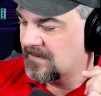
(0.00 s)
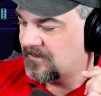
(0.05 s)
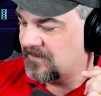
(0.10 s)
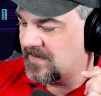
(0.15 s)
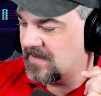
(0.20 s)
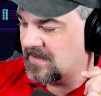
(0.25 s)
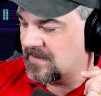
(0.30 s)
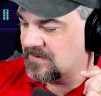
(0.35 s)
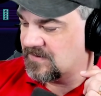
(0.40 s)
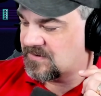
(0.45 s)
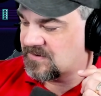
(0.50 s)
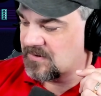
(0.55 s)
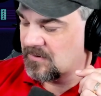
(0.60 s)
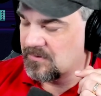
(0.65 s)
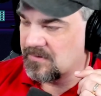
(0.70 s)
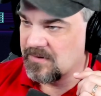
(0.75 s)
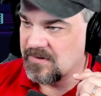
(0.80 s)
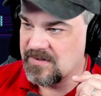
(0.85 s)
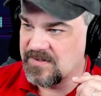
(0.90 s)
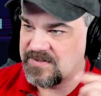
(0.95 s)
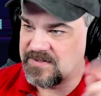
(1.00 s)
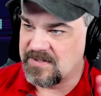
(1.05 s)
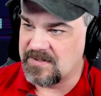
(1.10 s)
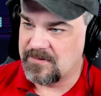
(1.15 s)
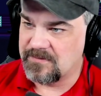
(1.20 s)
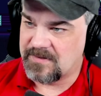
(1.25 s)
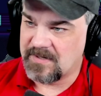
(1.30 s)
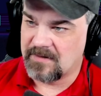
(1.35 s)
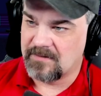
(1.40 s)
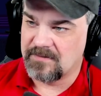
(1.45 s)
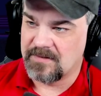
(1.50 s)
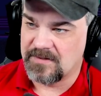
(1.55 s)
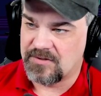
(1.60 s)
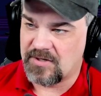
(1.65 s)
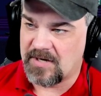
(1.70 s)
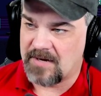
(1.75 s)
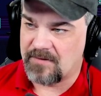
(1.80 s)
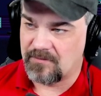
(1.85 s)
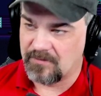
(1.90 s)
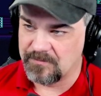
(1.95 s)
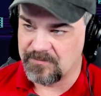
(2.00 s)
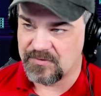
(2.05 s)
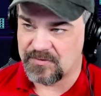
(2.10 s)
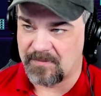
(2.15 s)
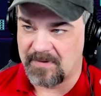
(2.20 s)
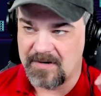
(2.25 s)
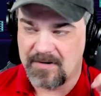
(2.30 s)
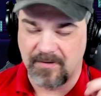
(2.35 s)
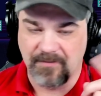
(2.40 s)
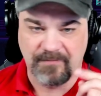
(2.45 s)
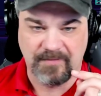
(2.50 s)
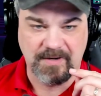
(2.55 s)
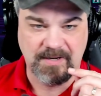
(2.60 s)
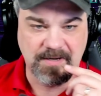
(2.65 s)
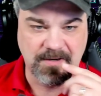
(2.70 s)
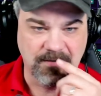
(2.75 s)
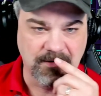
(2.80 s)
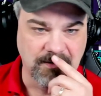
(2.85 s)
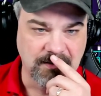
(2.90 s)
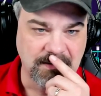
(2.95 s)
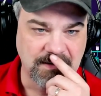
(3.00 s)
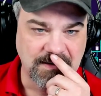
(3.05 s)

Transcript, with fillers: It is so good to see you. There, the chat room's right over here.